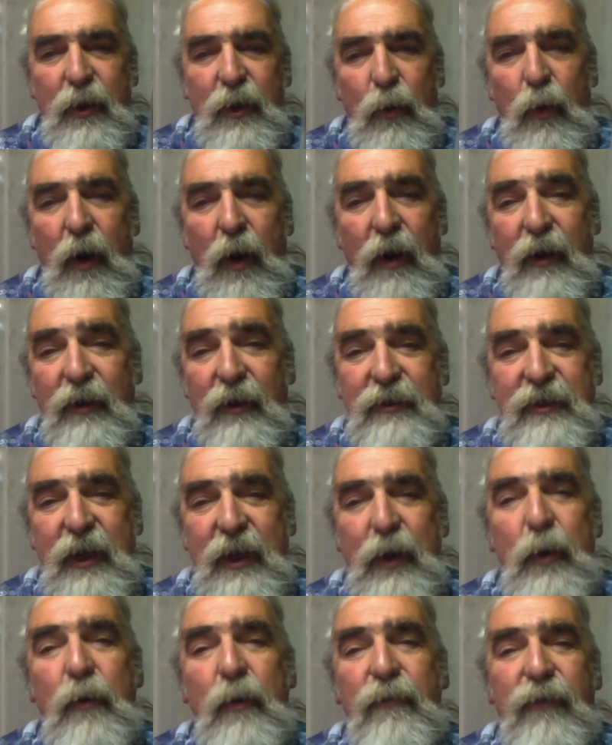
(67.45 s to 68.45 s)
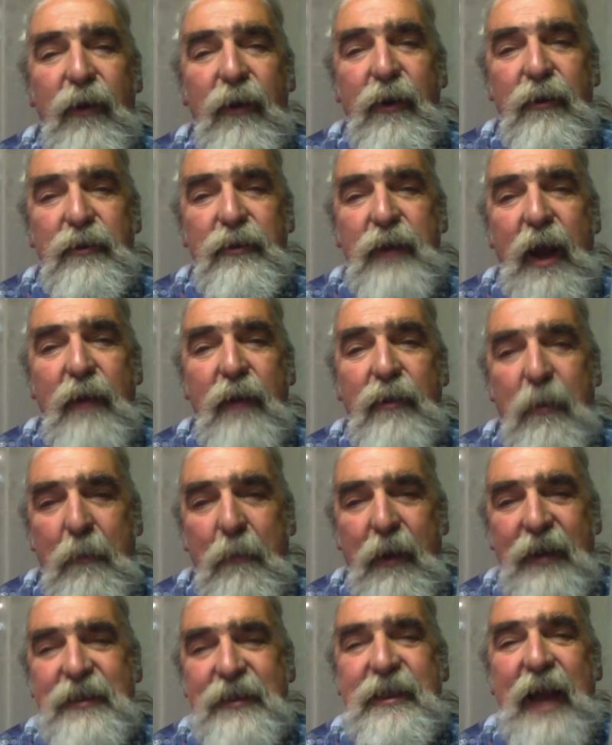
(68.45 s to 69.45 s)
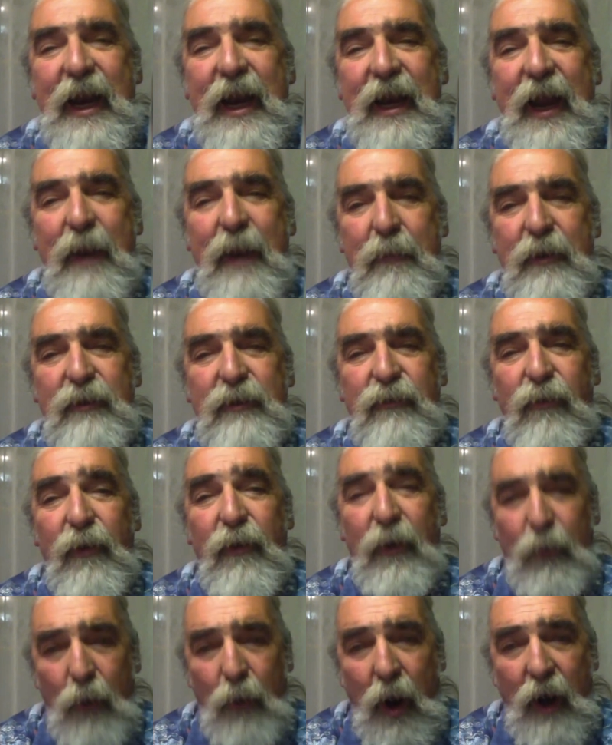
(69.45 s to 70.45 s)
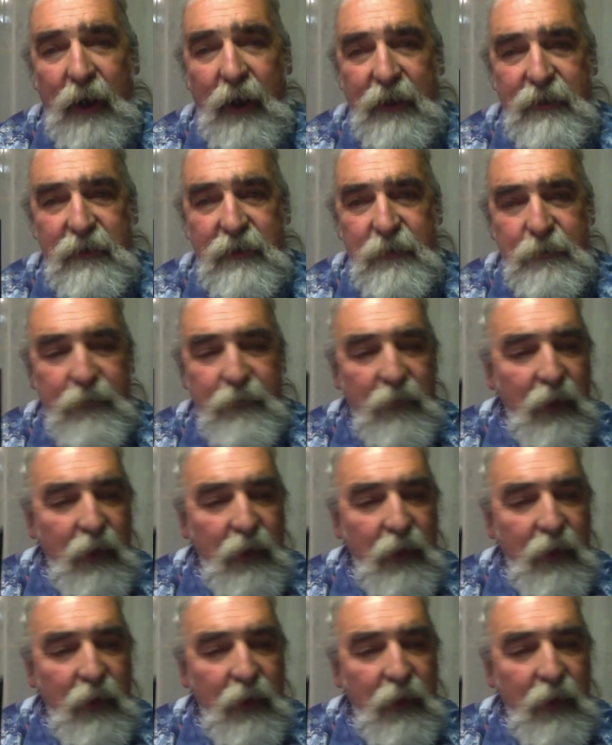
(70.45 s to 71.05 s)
where you see who figures out the best dynamics for their rockets.